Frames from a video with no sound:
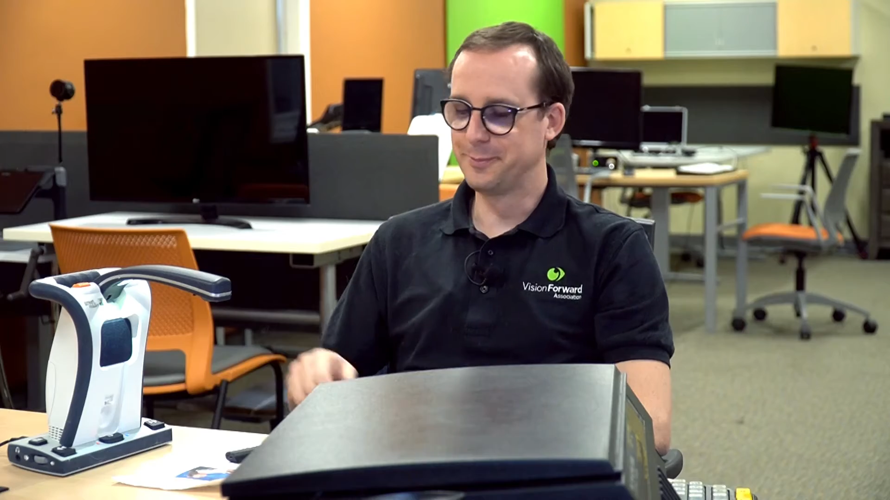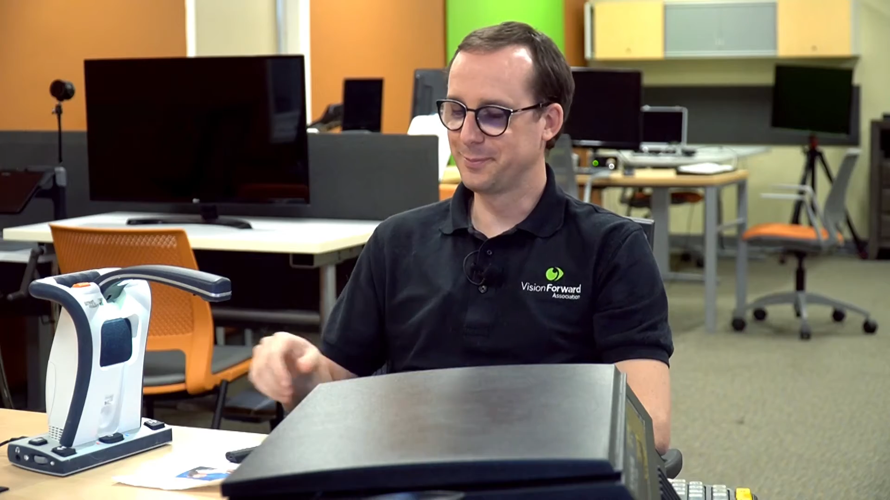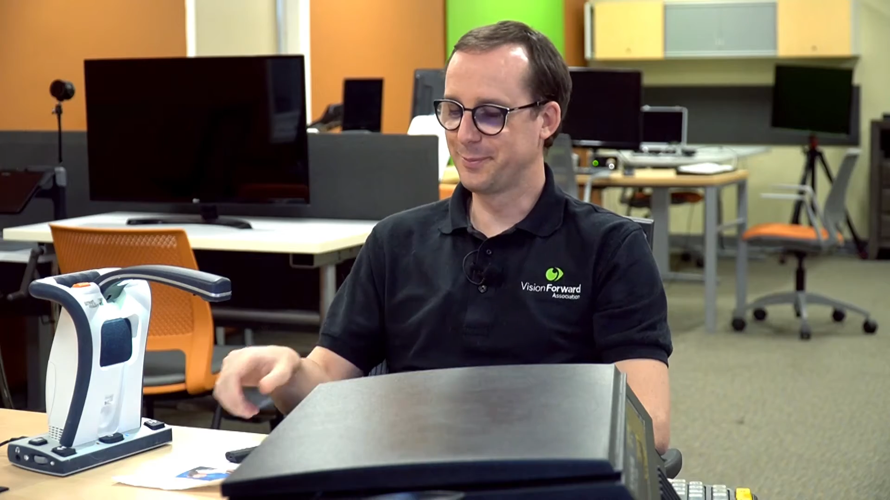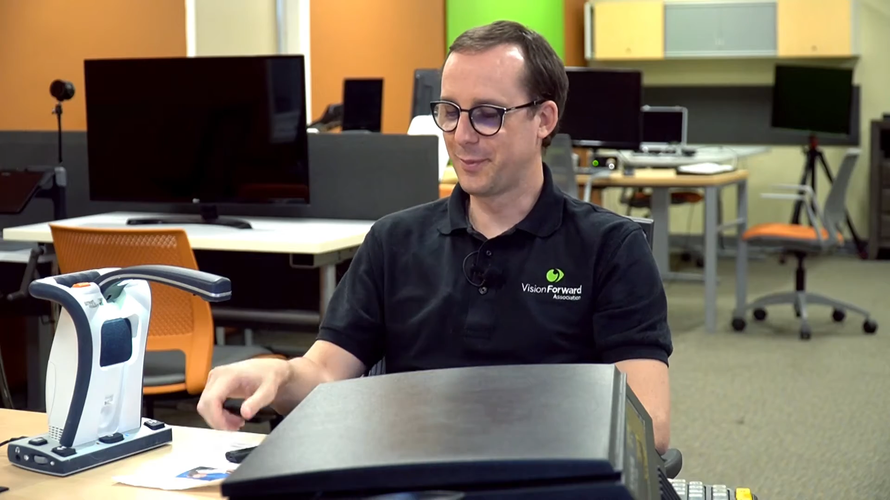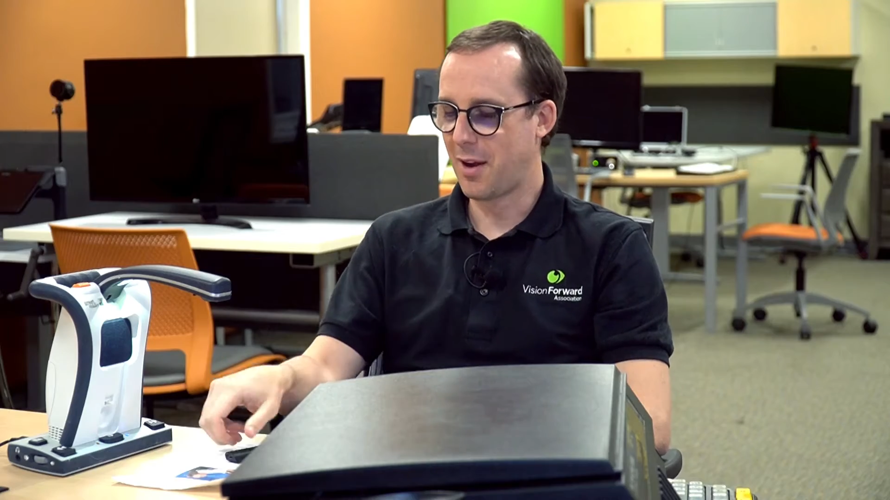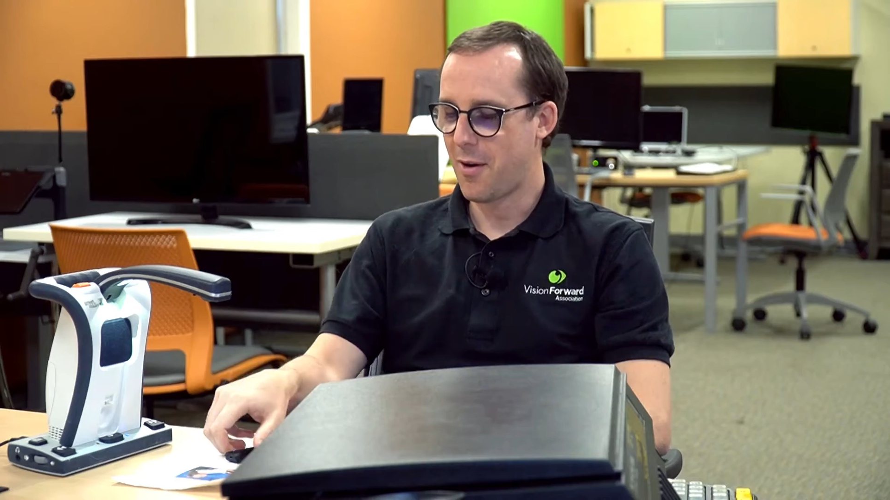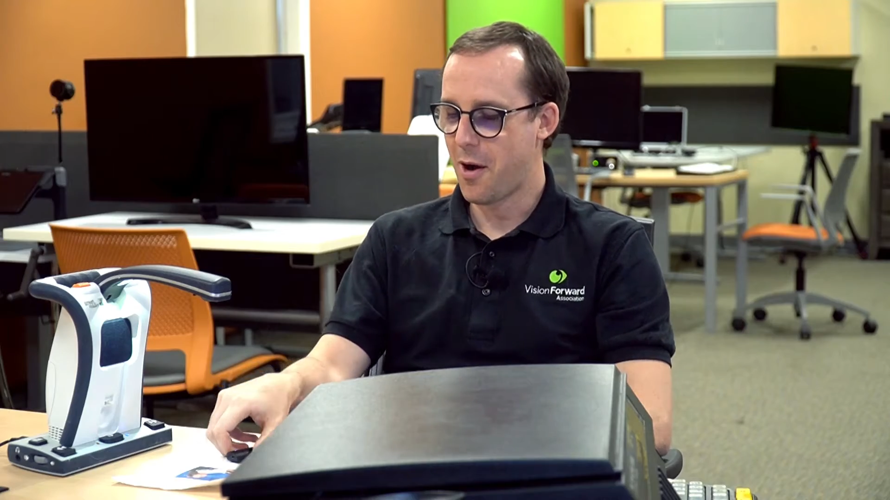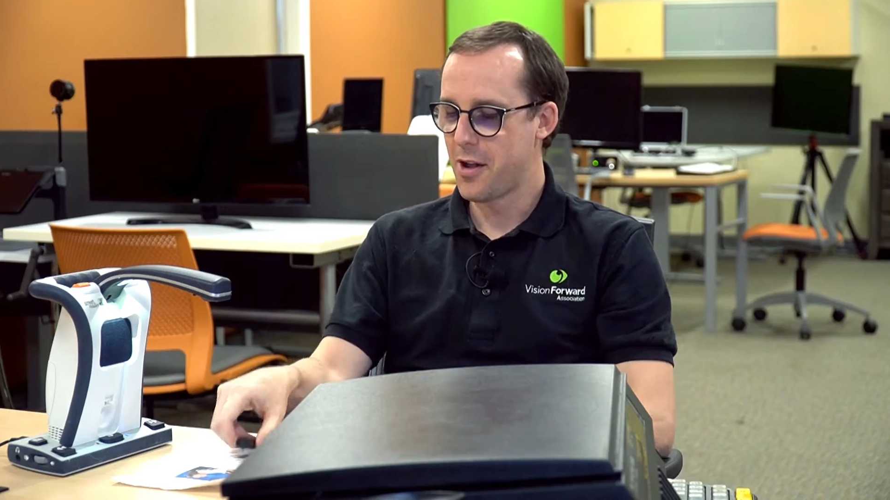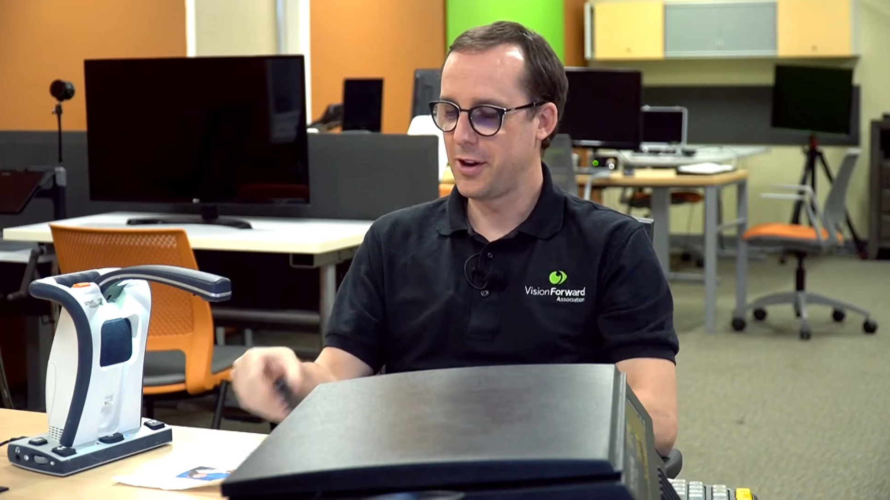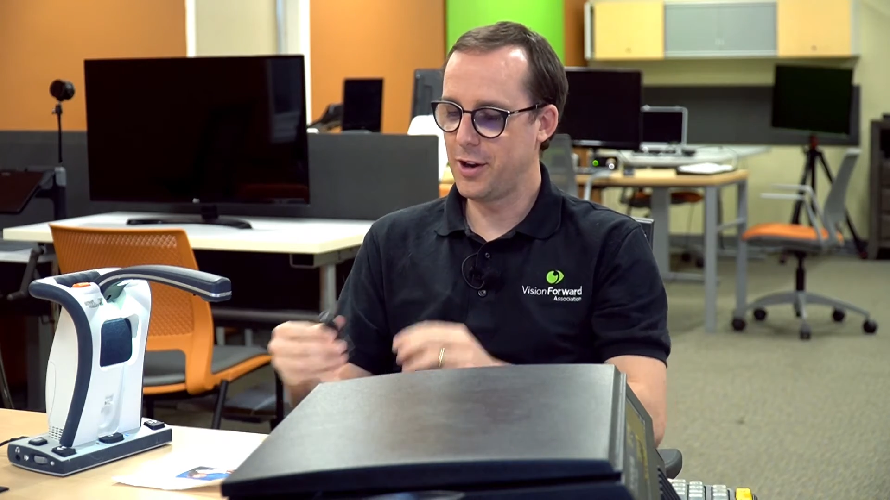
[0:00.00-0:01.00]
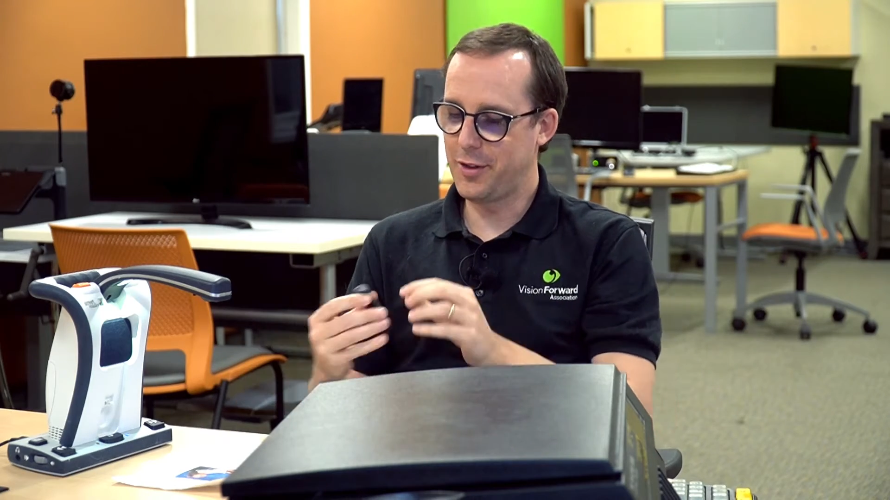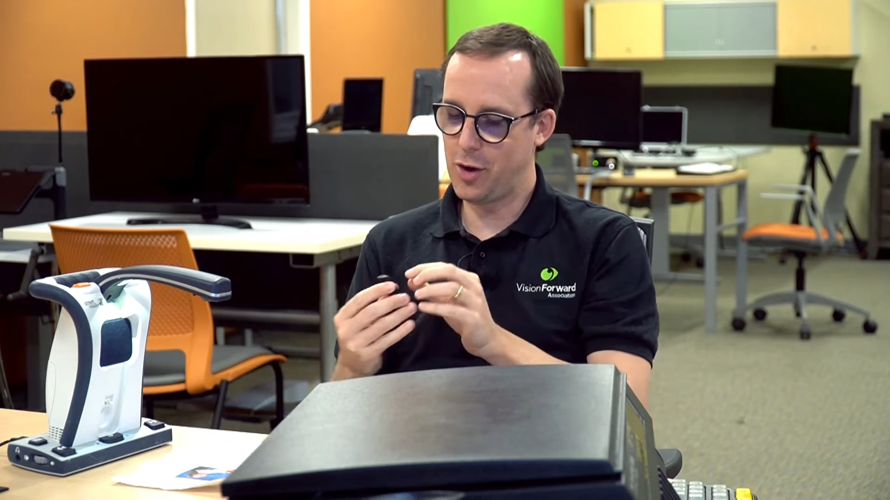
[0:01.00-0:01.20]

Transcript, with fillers: on top of it. You know,